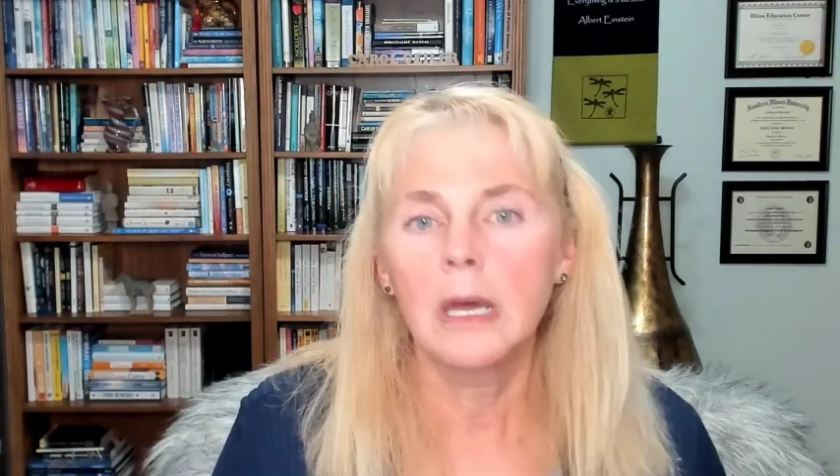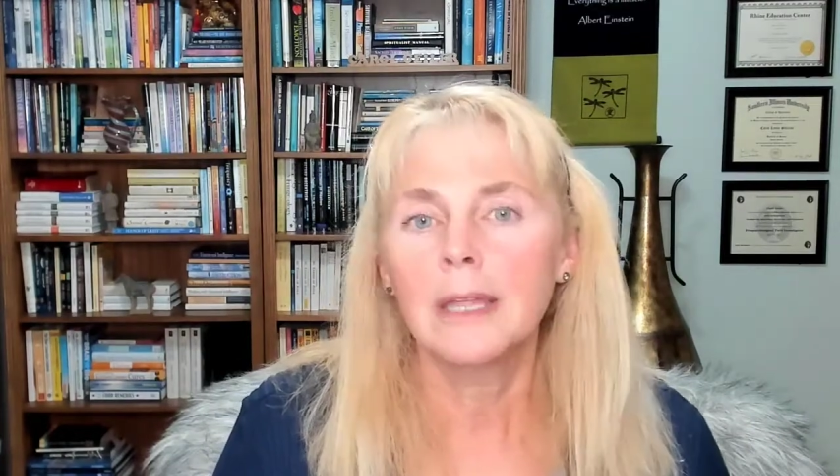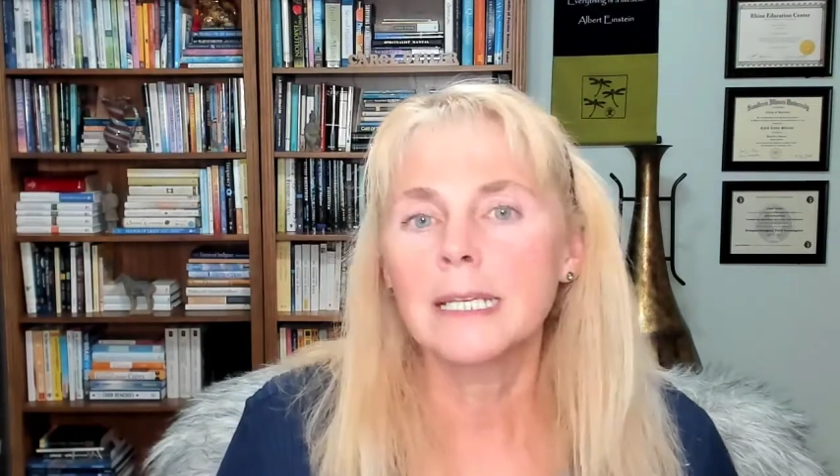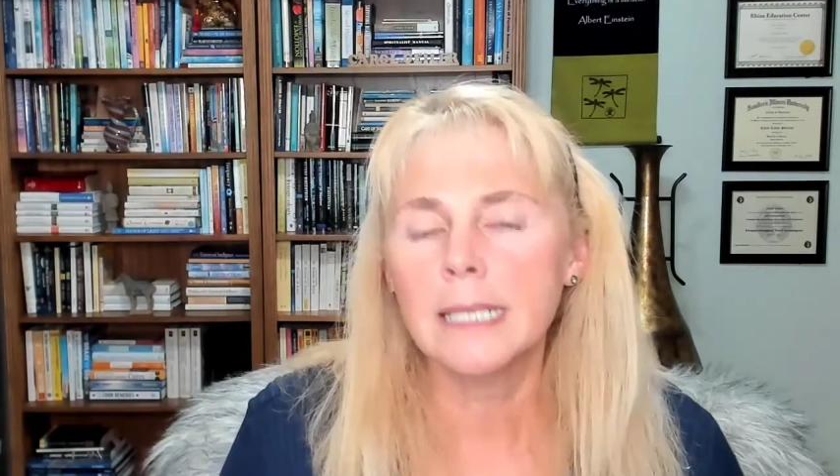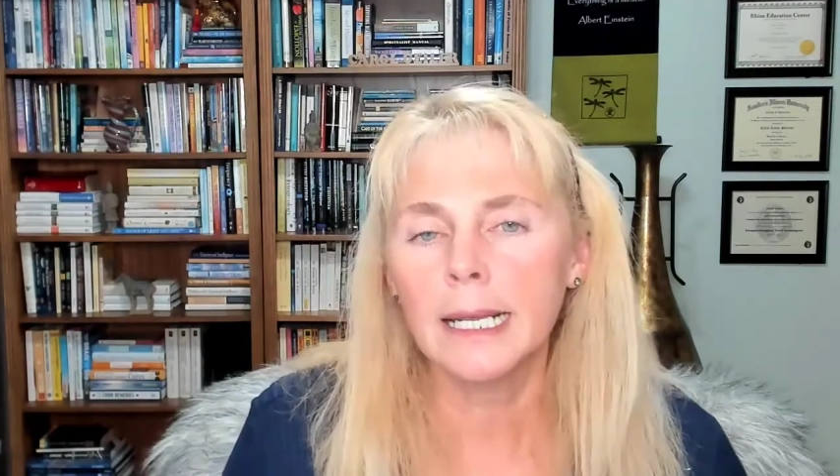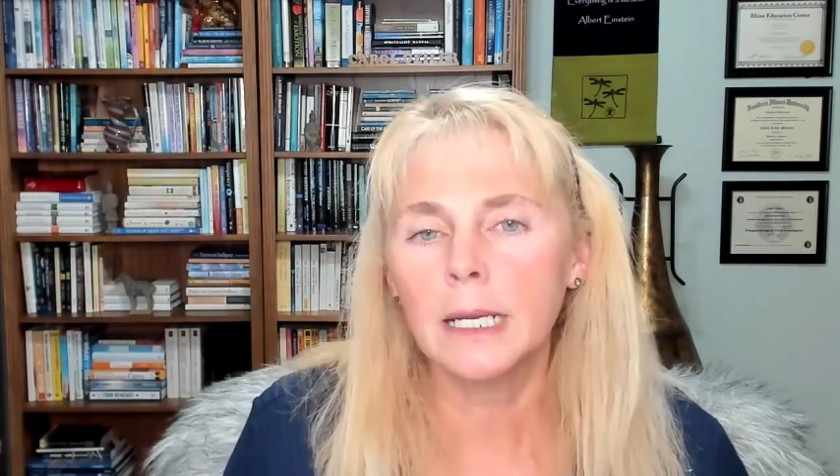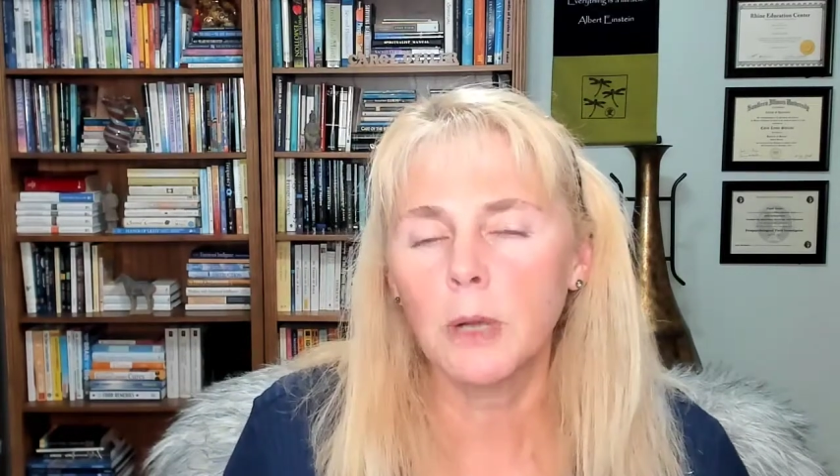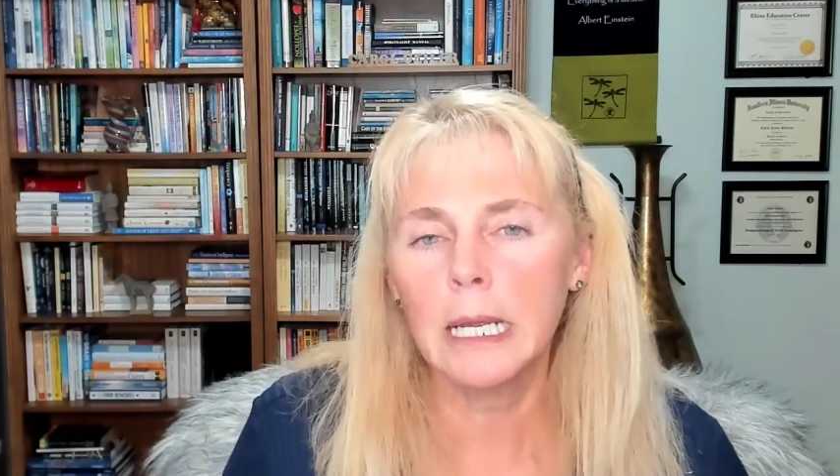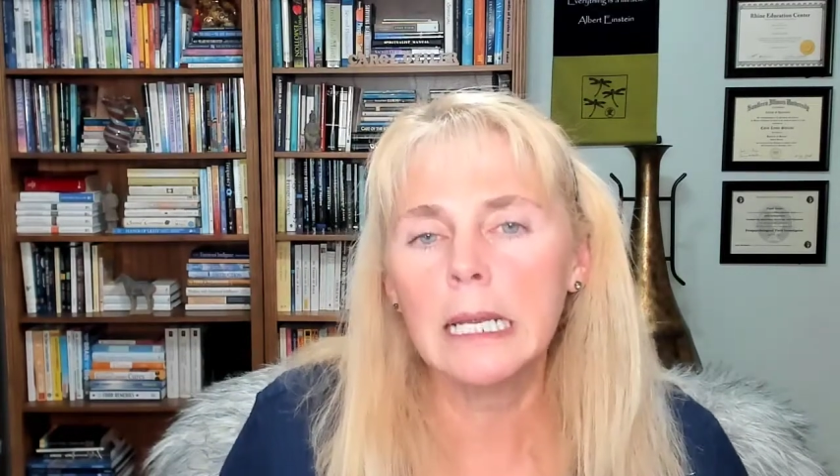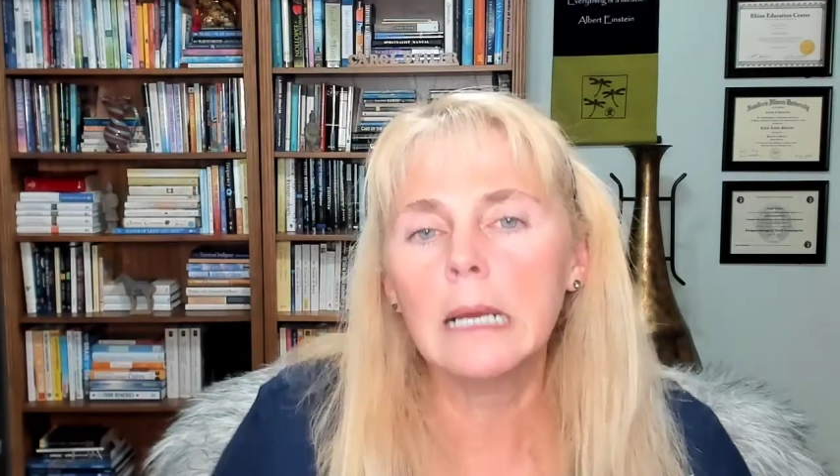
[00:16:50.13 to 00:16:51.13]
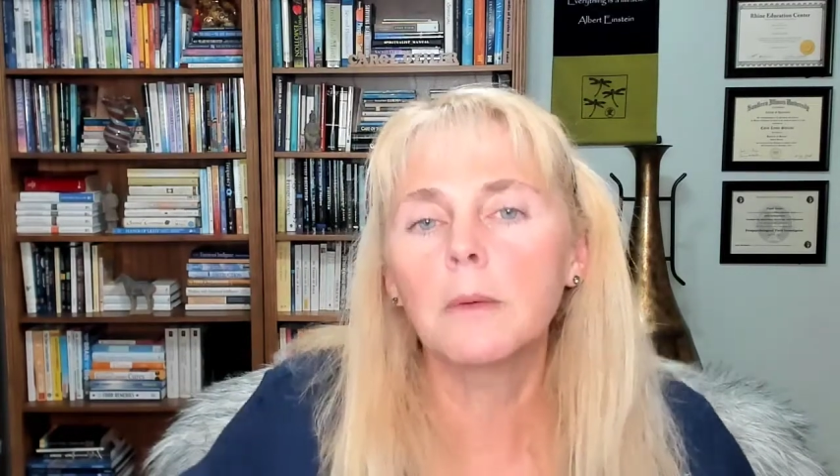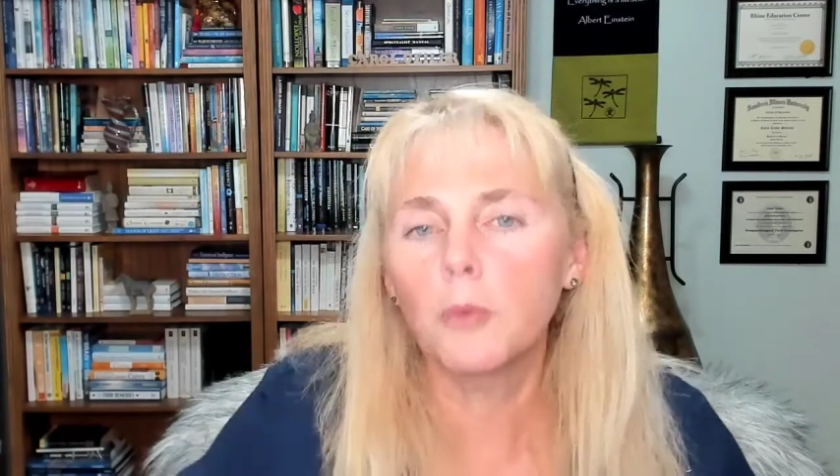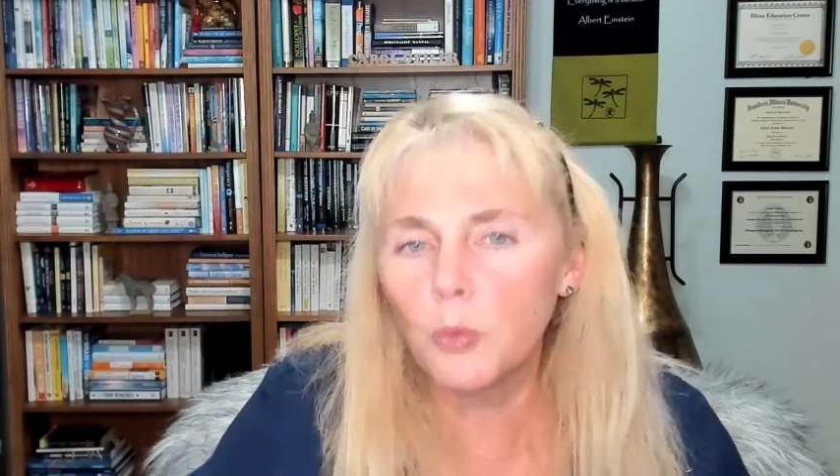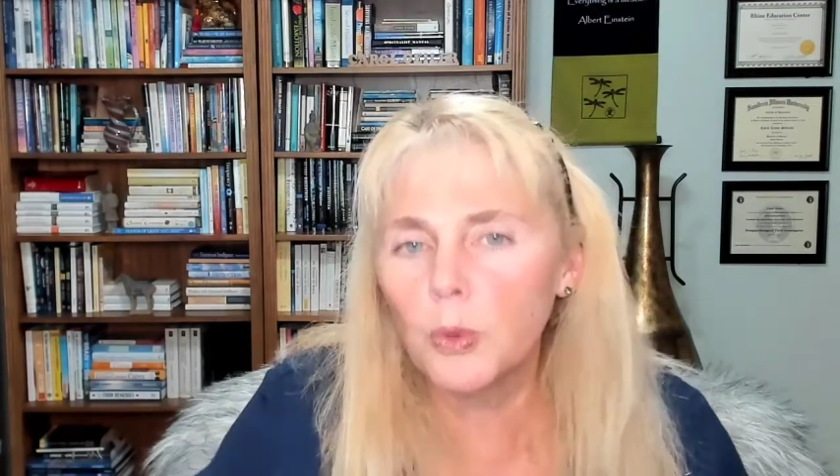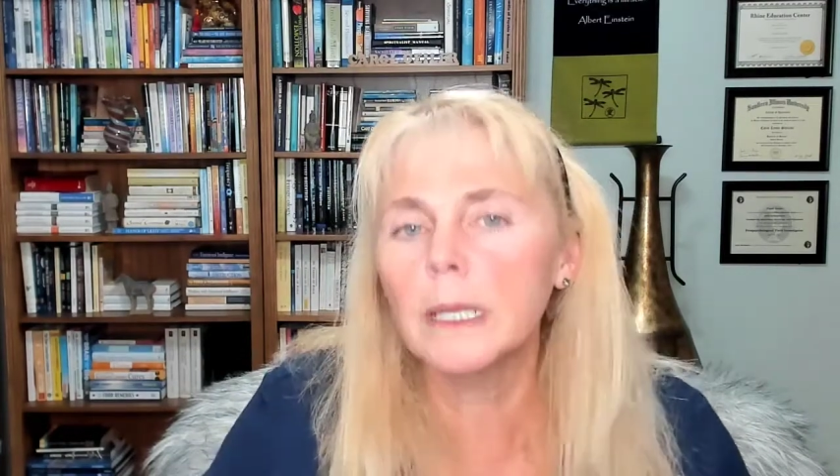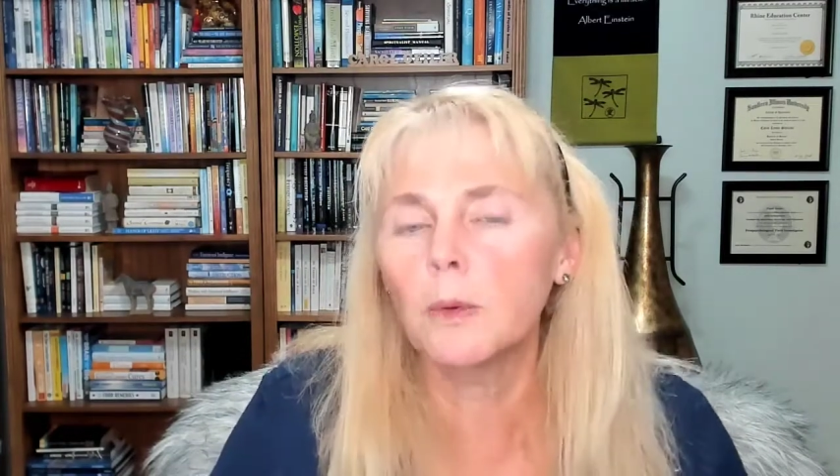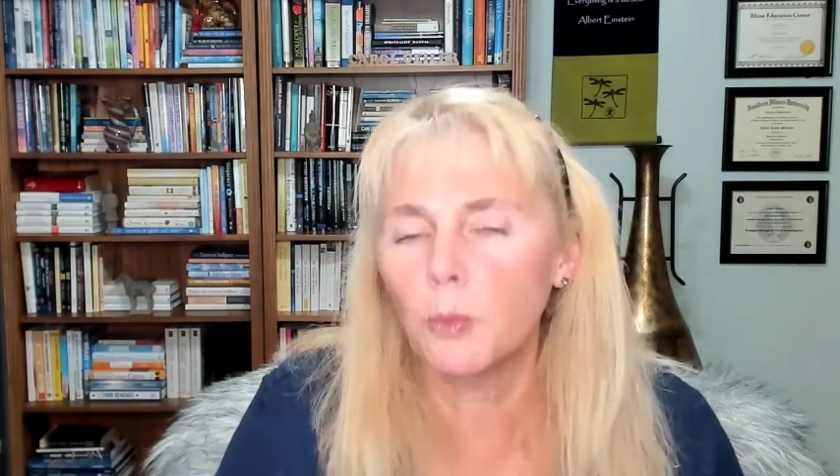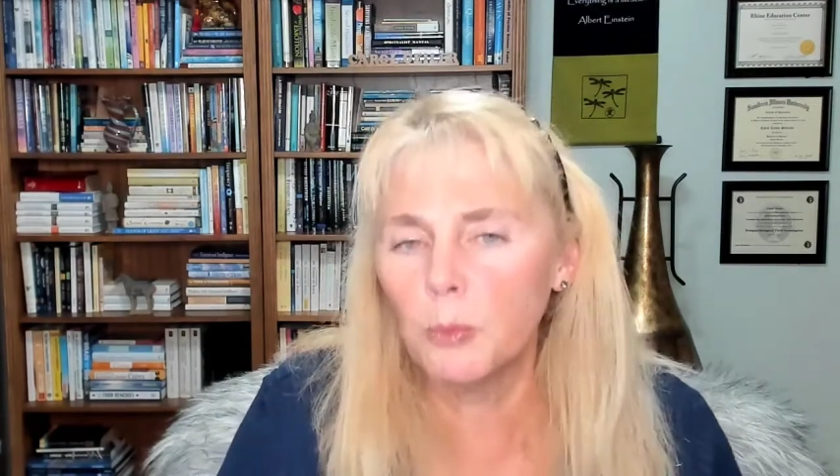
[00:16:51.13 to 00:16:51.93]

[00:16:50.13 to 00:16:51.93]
The second really